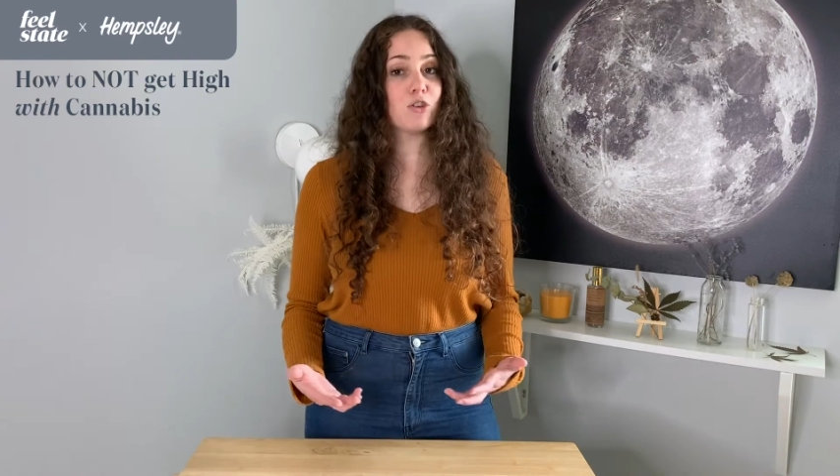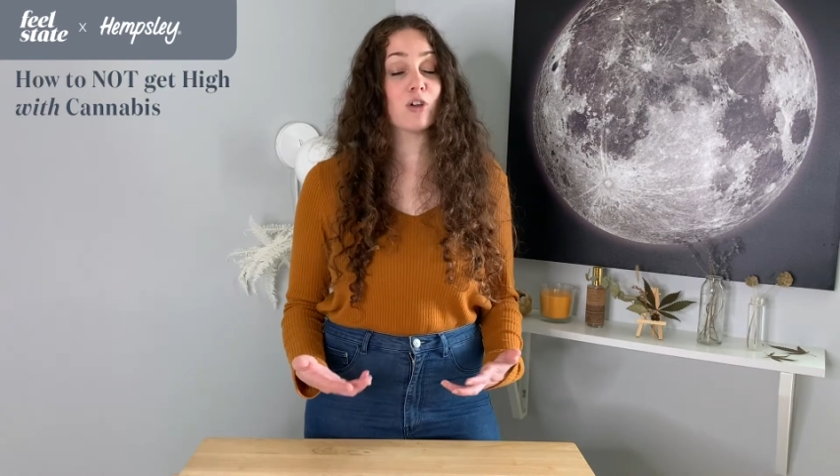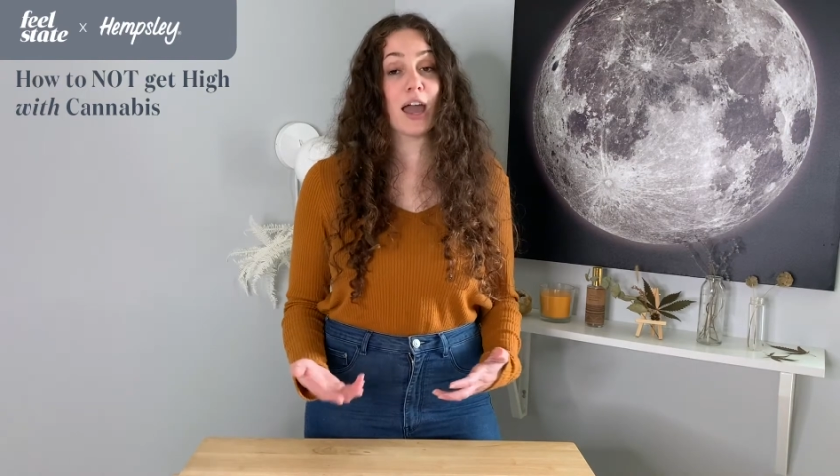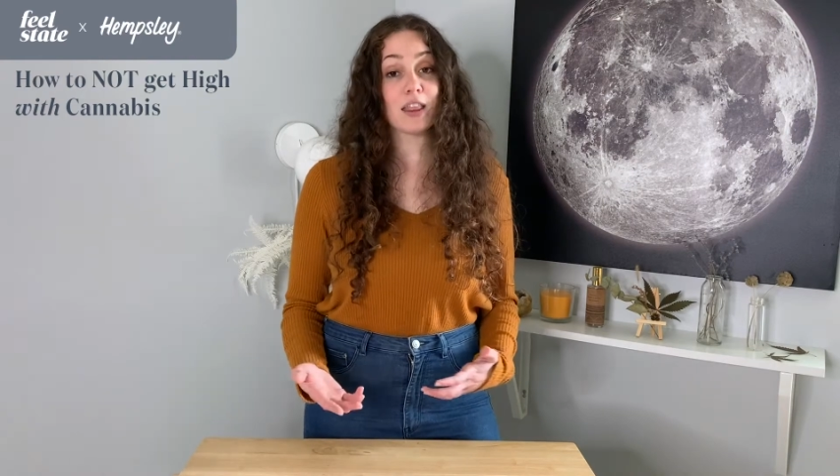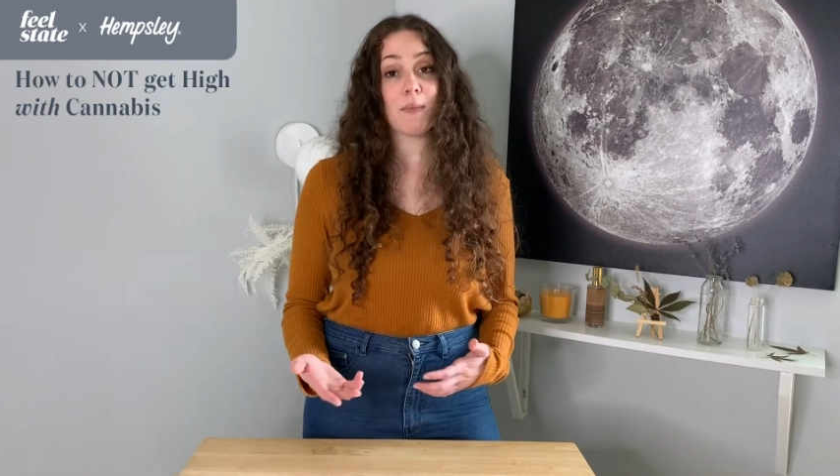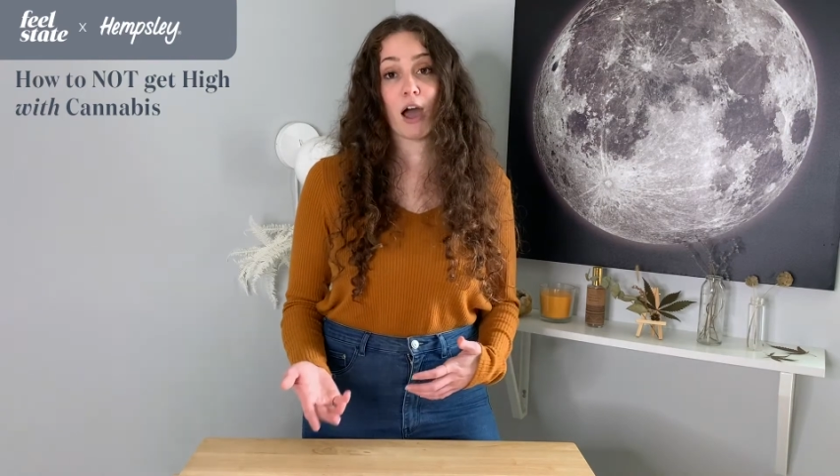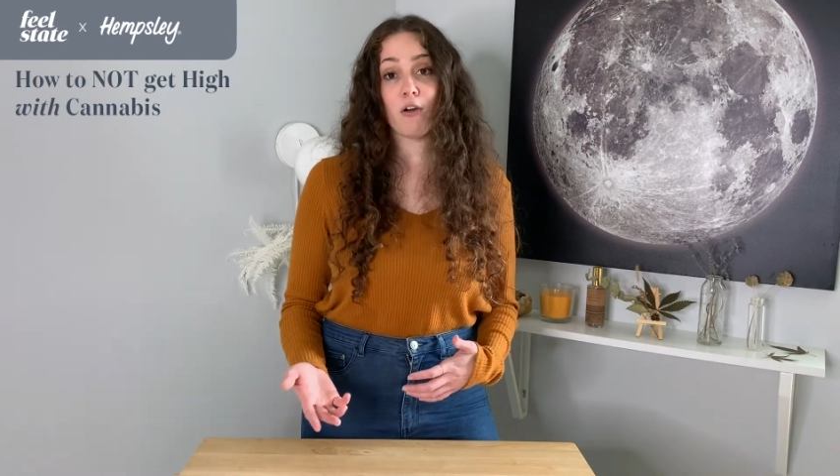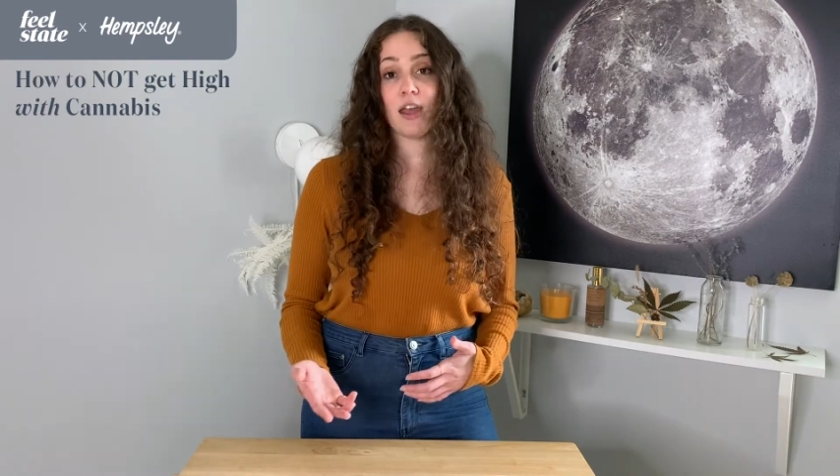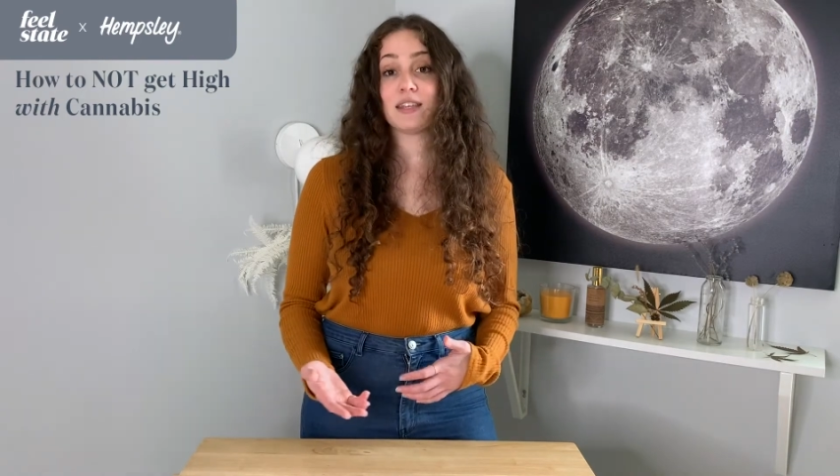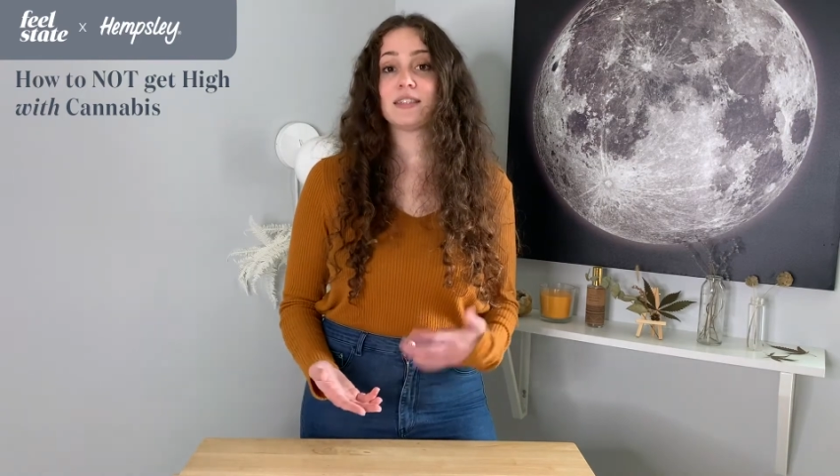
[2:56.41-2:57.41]
trying them
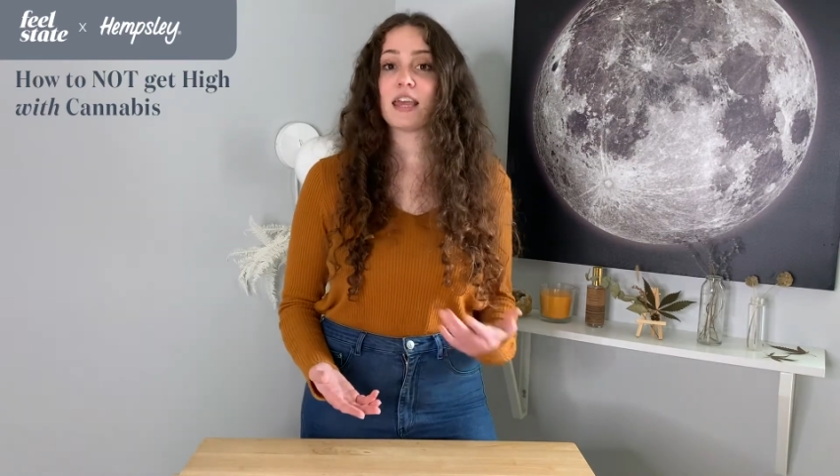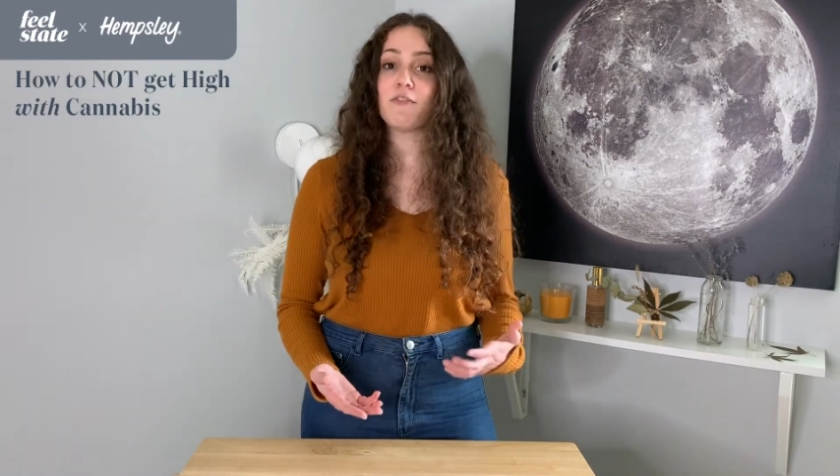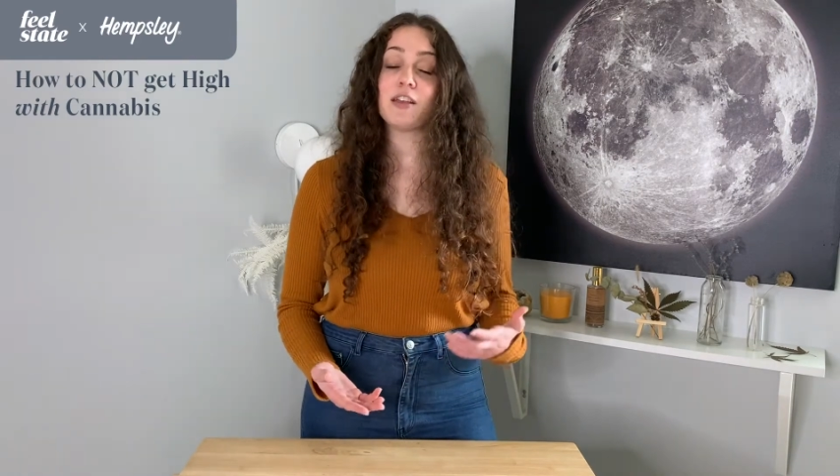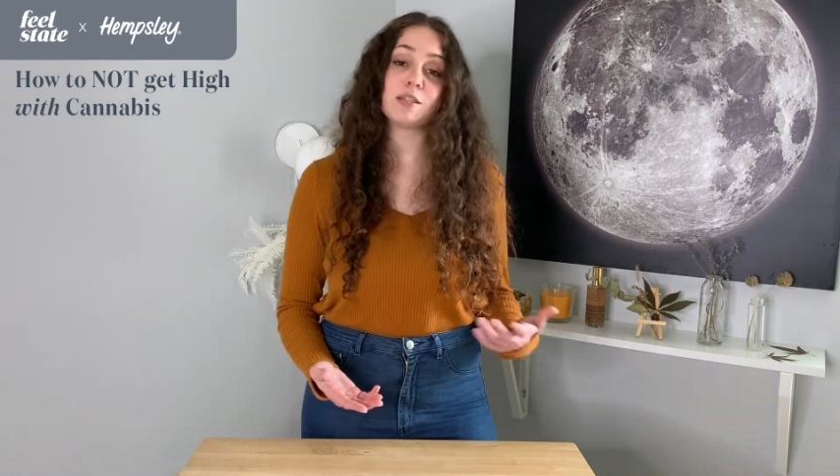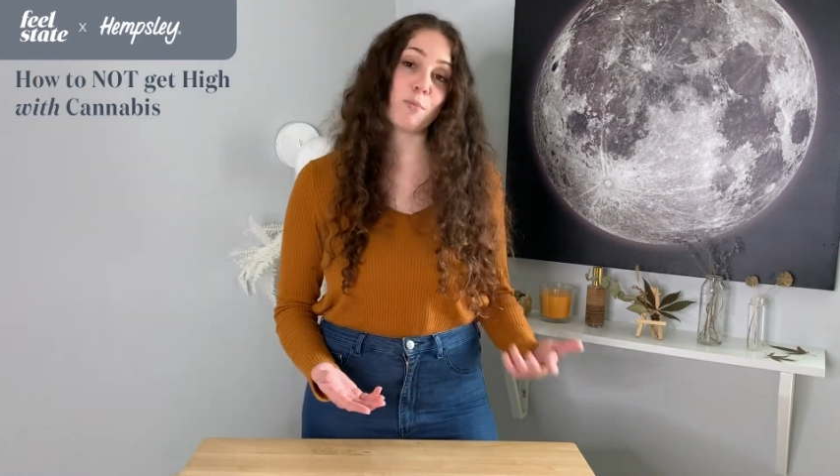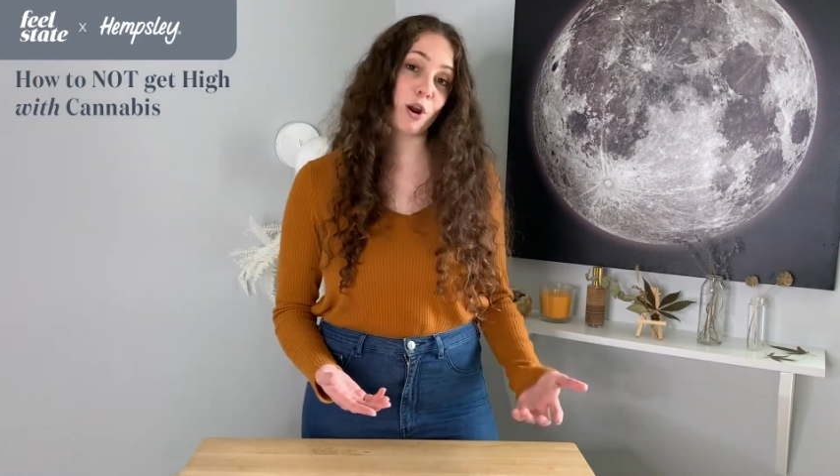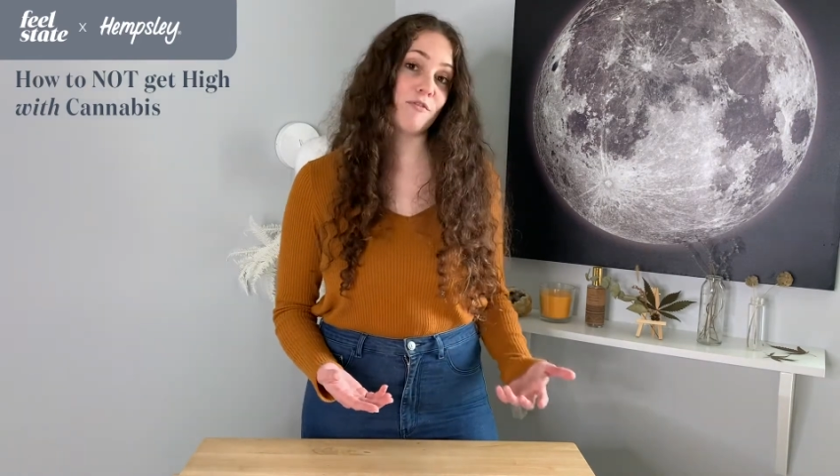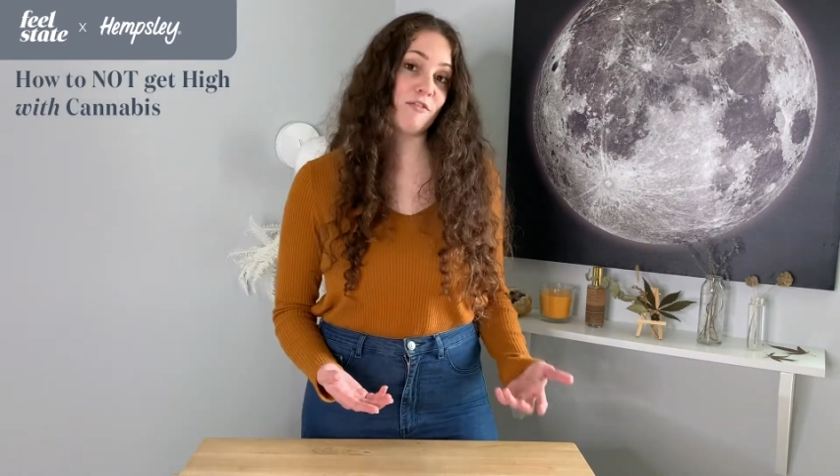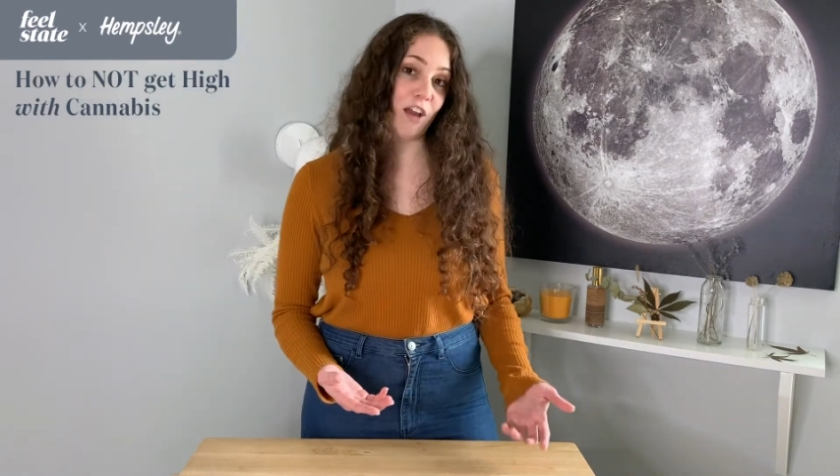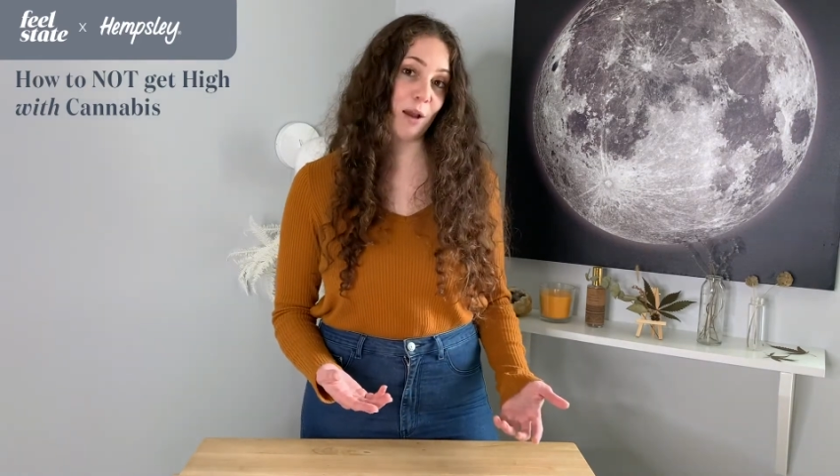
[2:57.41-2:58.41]
out in a safe and supportive
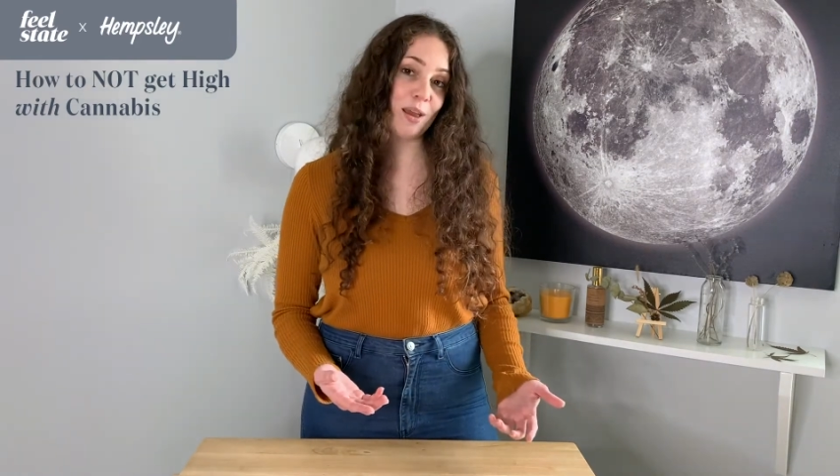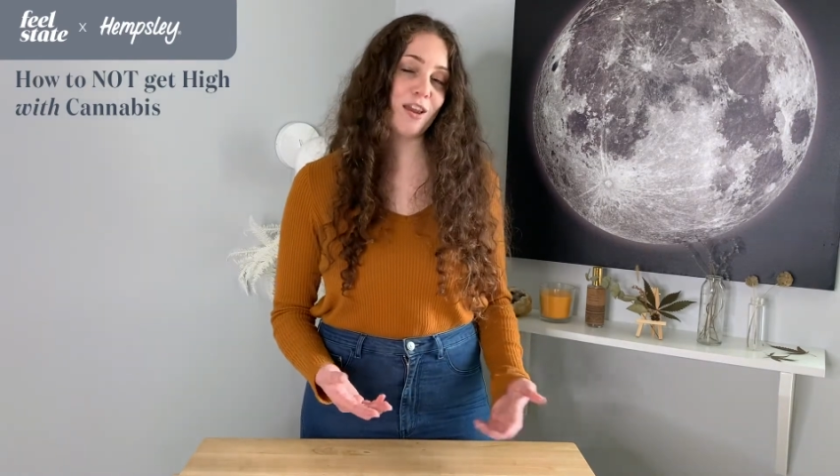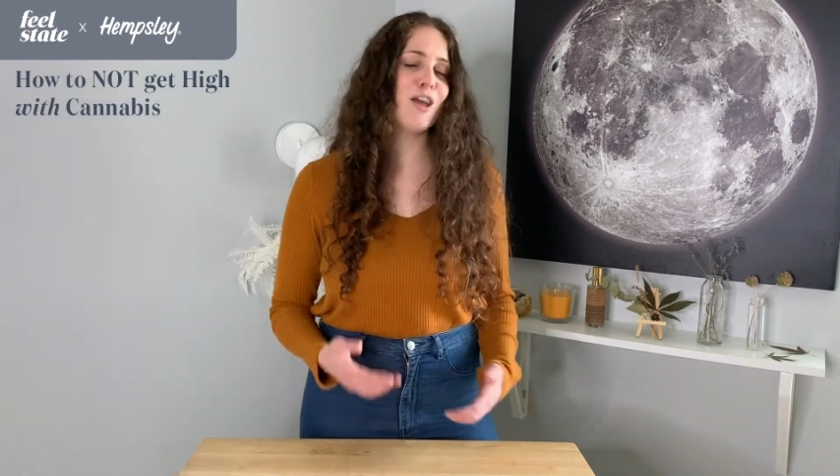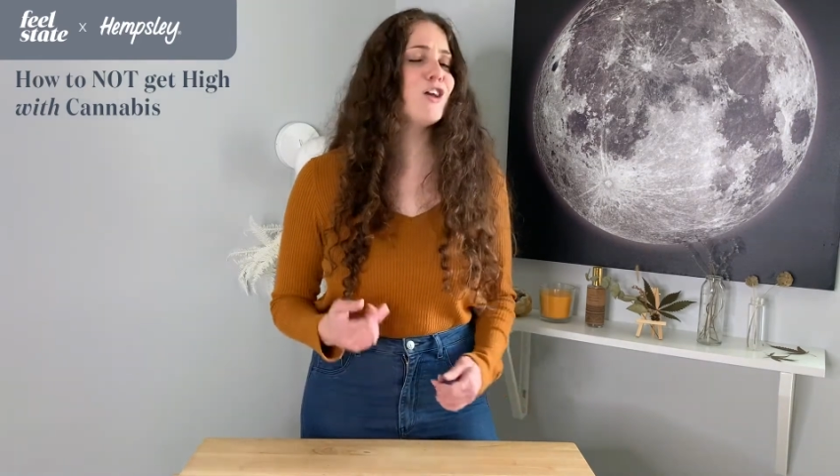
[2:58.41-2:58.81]
environment,